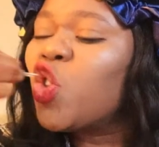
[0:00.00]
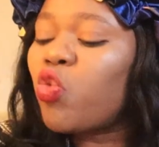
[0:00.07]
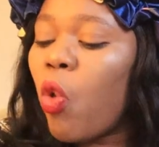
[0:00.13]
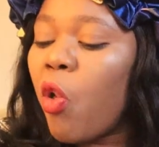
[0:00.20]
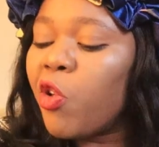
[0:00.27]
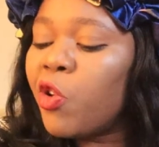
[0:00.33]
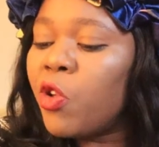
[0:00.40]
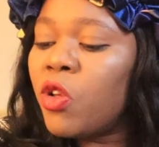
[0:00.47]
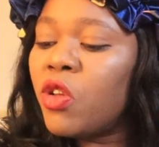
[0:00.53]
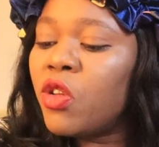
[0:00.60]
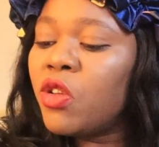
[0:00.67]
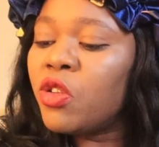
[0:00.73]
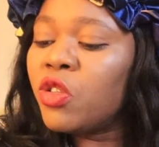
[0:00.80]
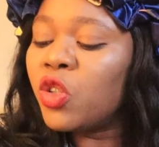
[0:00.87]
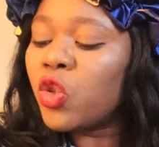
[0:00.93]
Who the long do
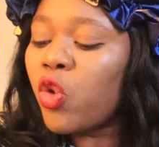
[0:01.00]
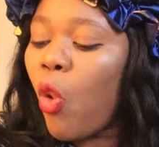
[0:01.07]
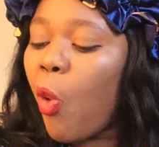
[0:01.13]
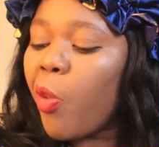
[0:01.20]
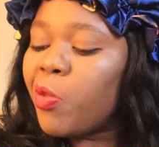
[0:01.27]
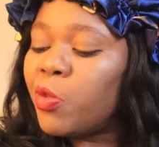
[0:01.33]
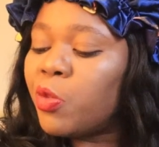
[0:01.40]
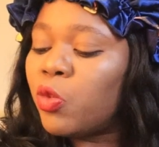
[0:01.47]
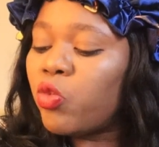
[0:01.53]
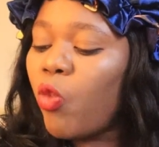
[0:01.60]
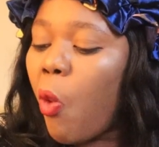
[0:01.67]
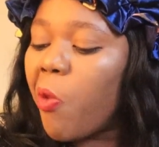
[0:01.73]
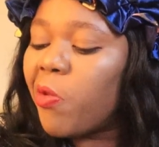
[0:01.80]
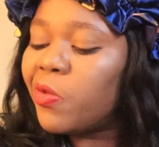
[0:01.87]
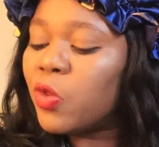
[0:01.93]
you judge with the
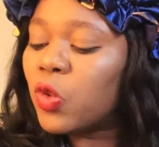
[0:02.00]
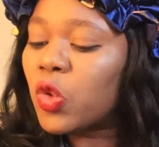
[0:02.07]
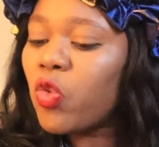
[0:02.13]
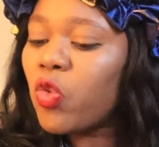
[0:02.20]
spread?